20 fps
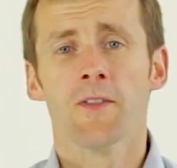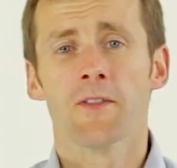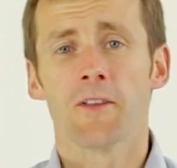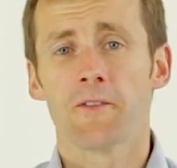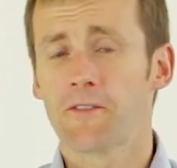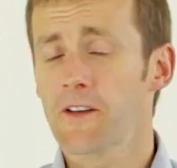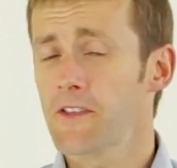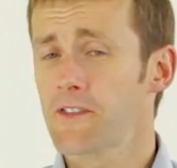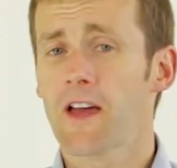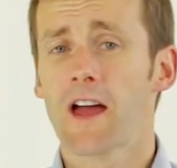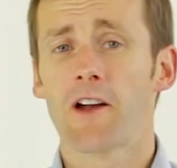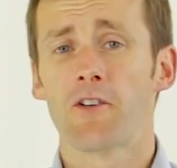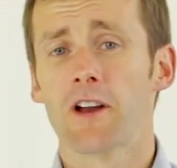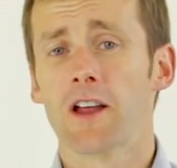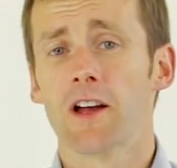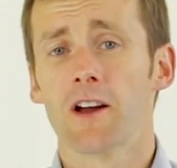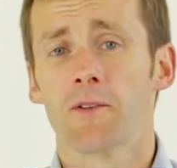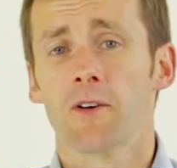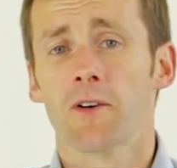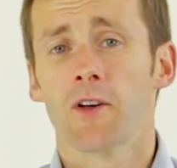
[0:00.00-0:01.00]
The fifth
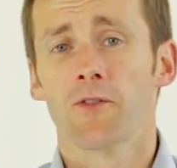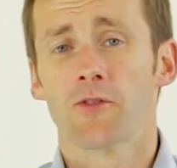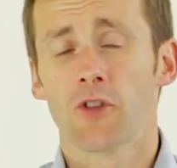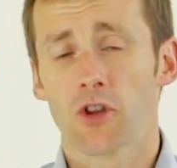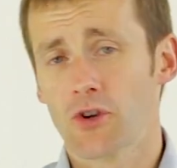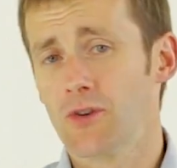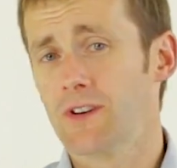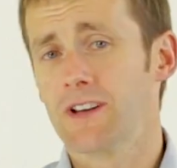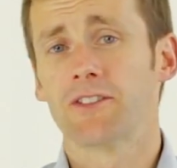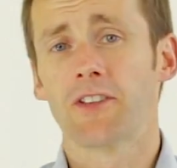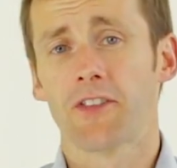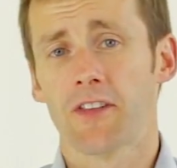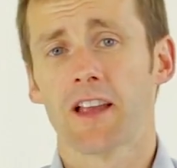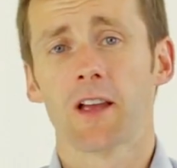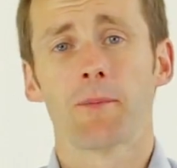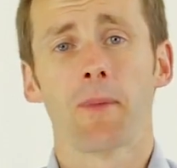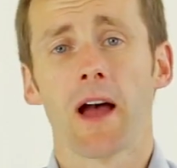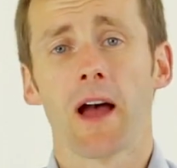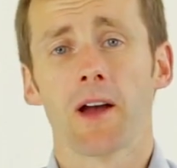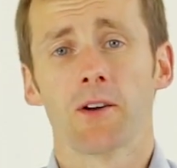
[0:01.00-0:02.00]
area that you need to think
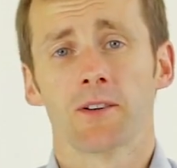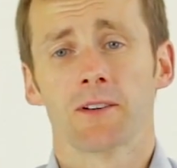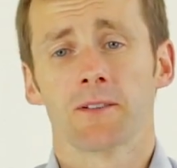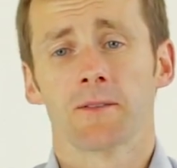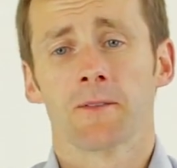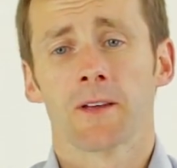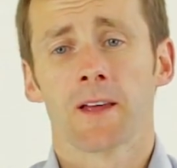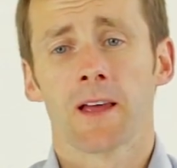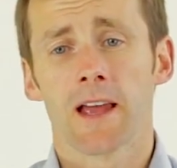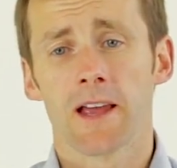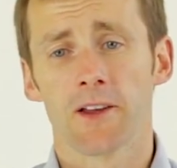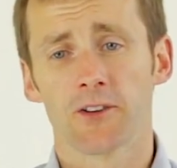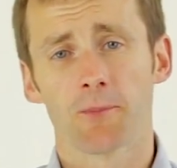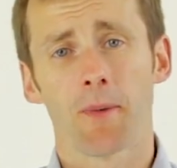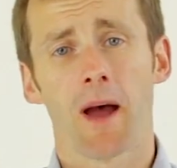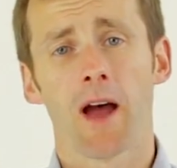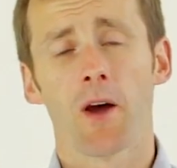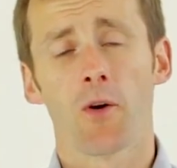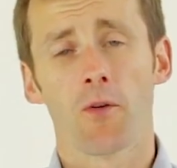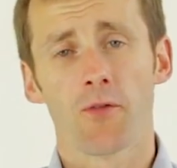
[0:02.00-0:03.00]
about is
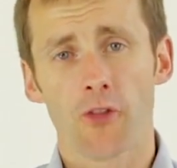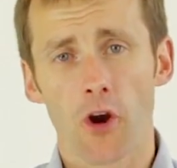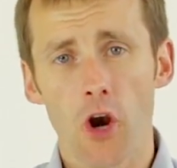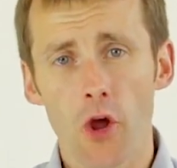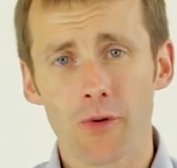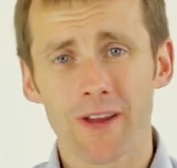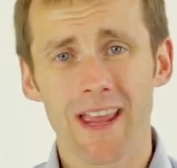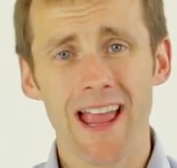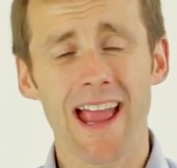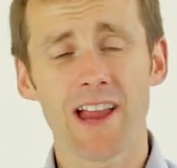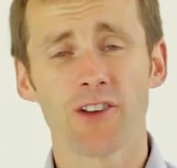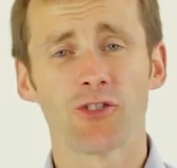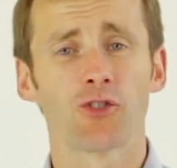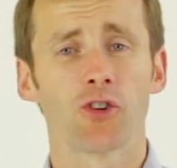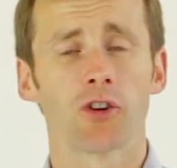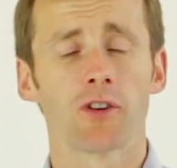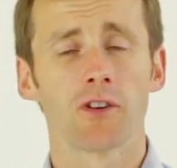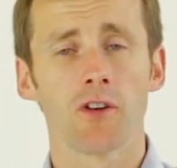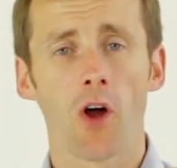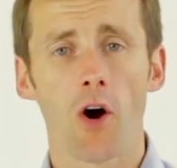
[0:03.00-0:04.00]
about the
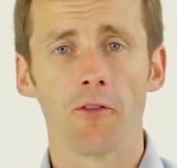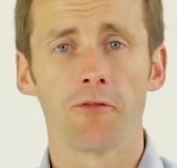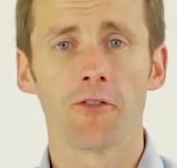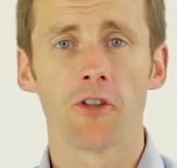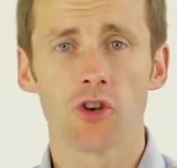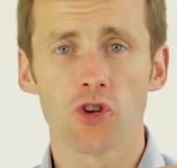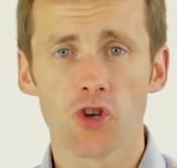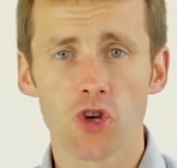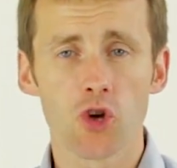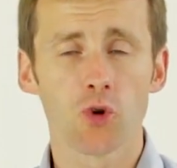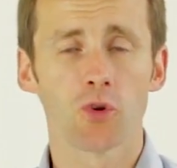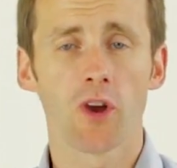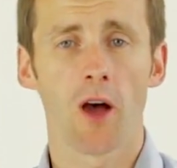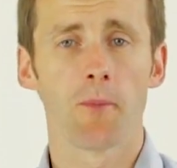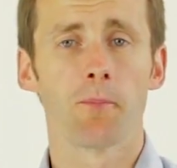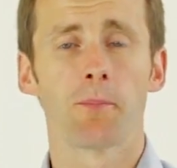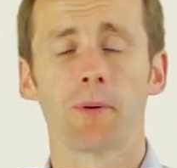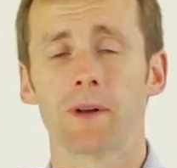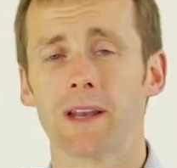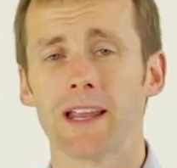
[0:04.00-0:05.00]
location of the new
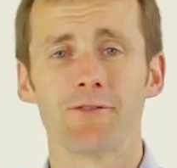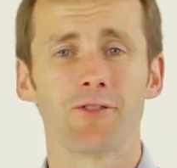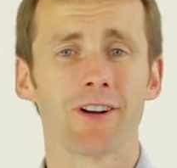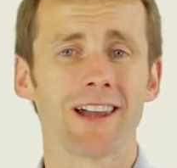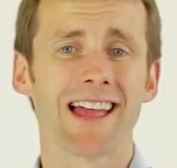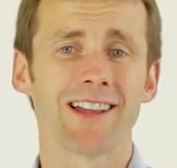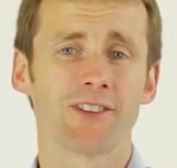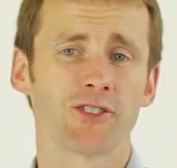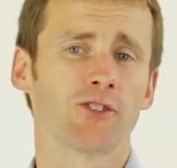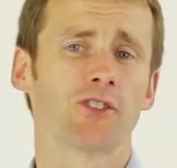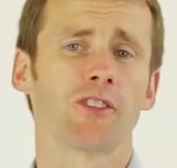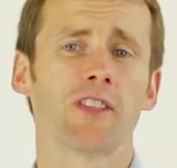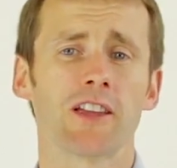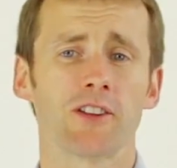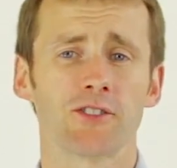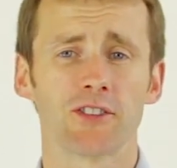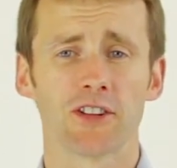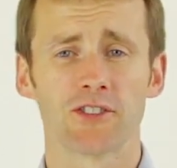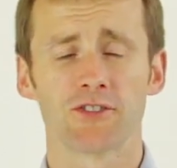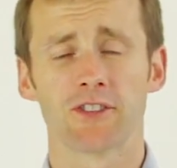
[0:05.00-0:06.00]
company in relation to the
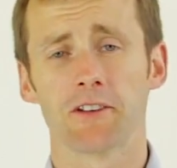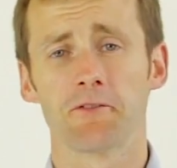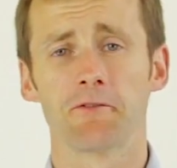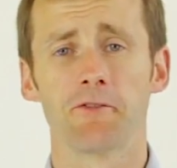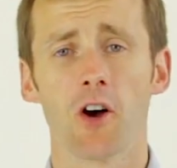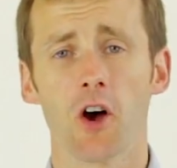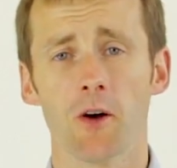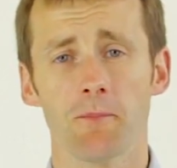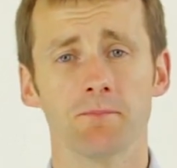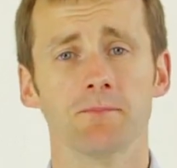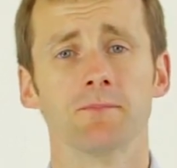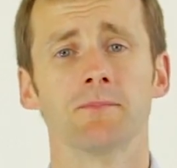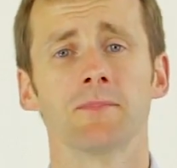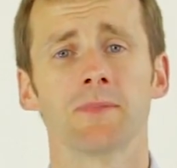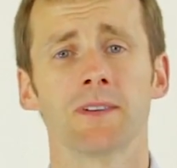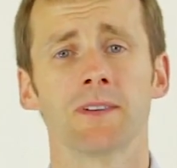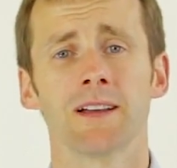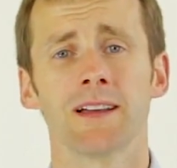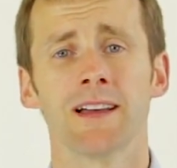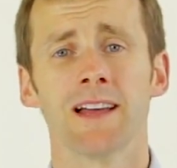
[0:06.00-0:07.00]
existing firm.
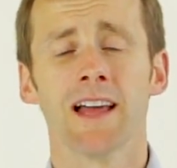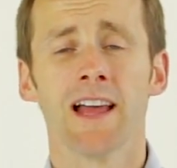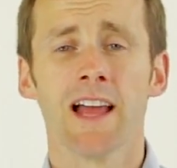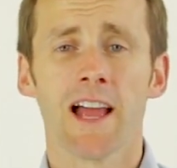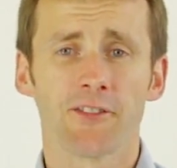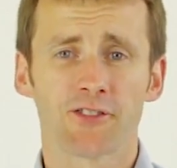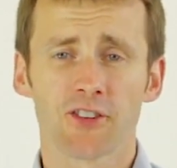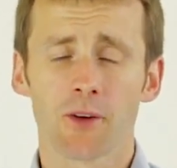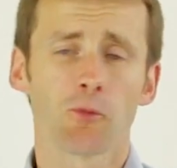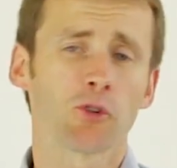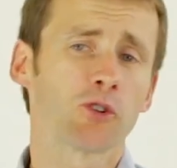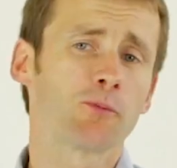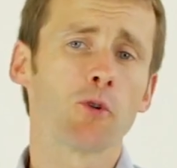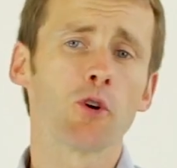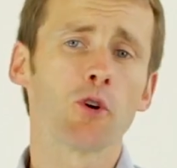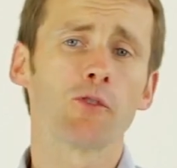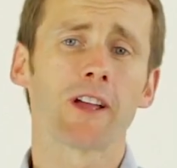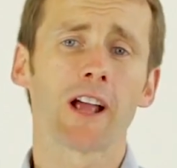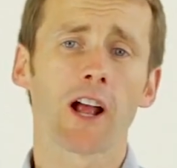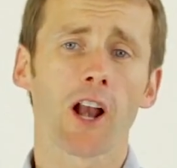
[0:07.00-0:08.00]
If someone's
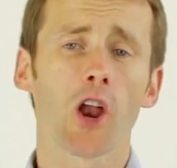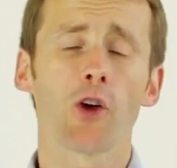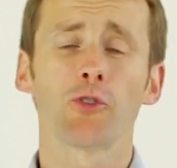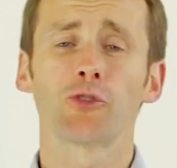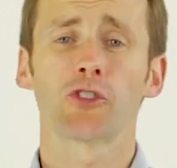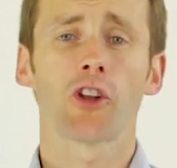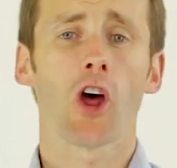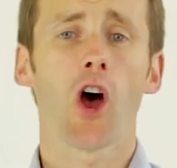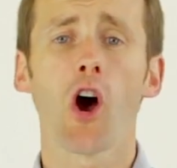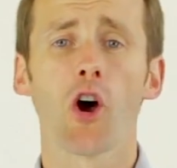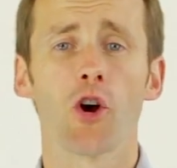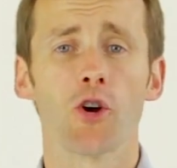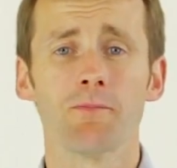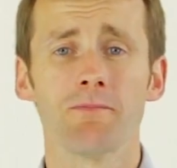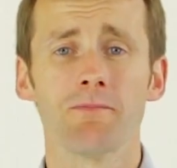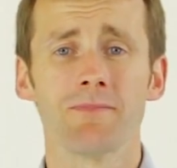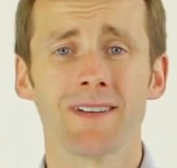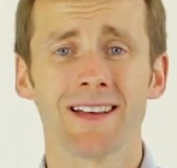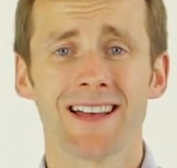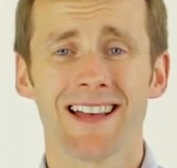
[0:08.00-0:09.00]
moving closer to
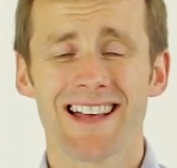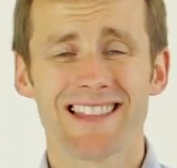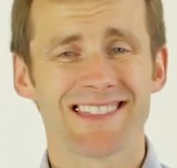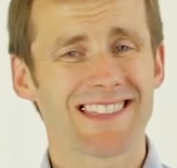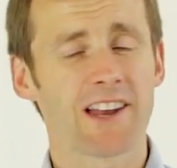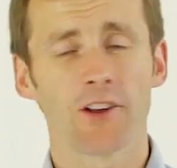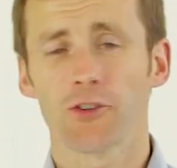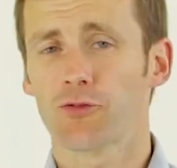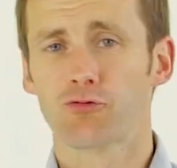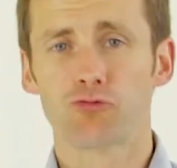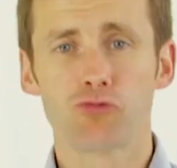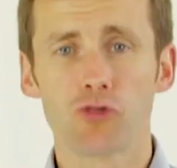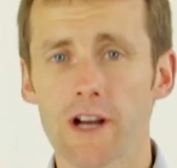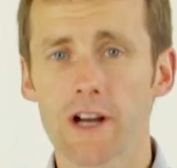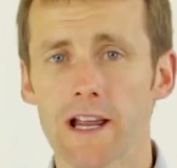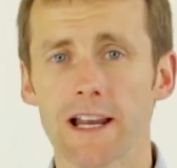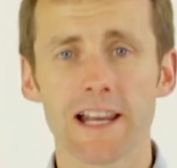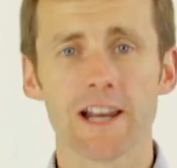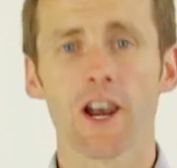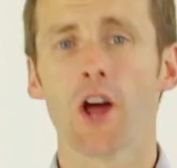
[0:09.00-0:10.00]
home, then it's
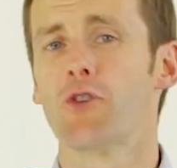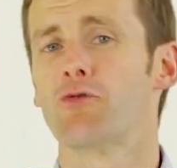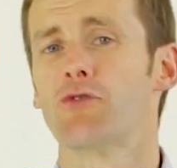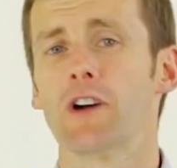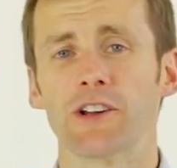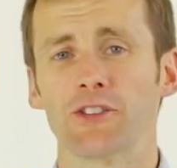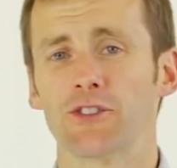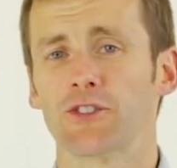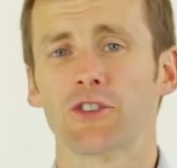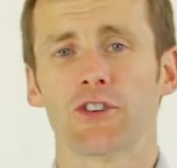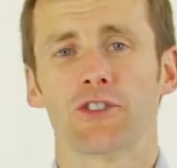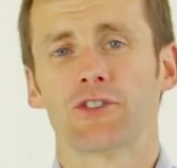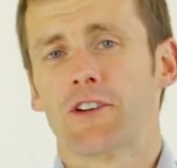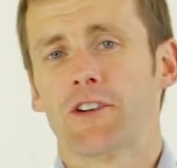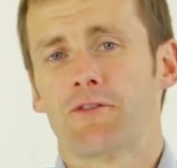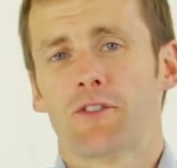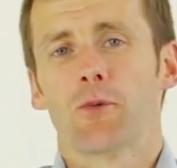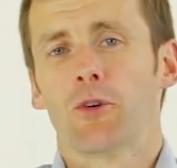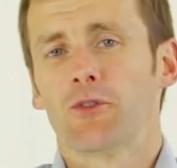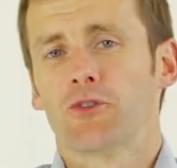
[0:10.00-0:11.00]
really low risk because
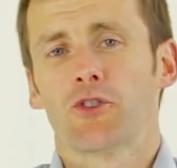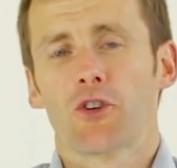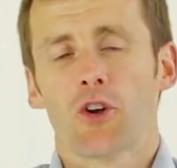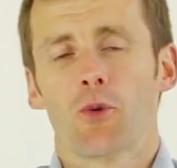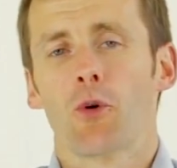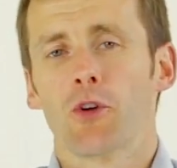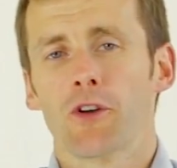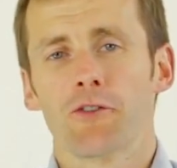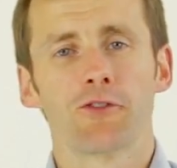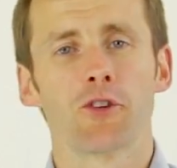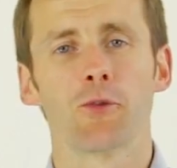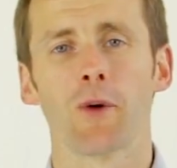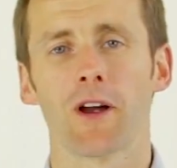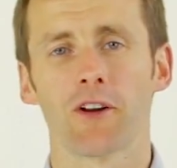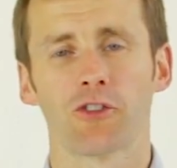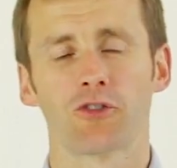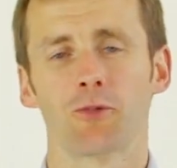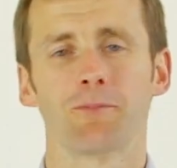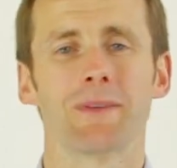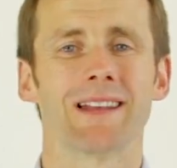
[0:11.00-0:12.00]
everyone's going to want a few
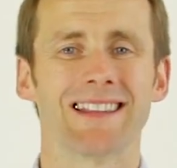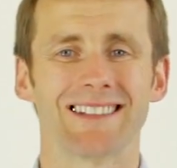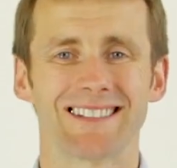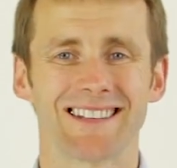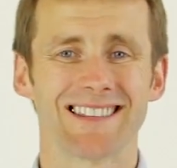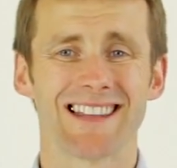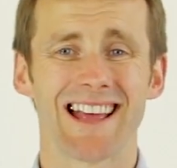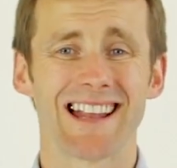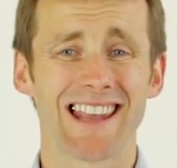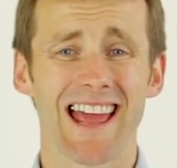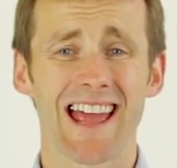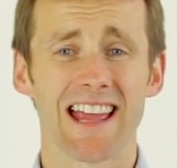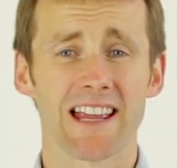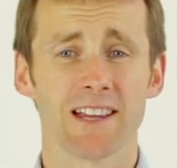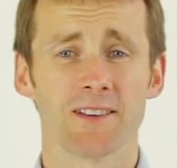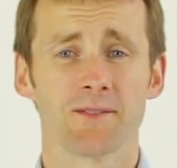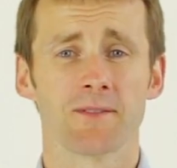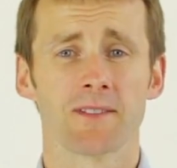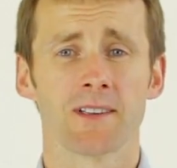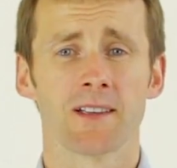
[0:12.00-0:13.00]
extra minutes in their day.